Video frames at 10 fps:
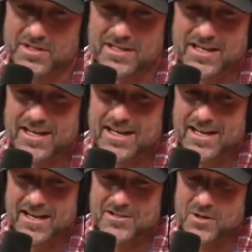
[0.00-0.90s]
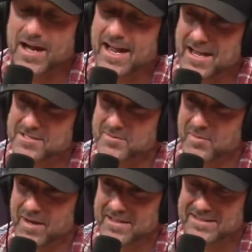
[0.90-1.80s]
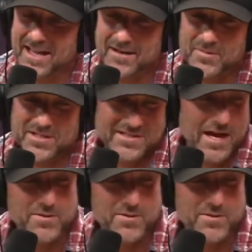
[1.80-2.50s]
And so I asked him about that because that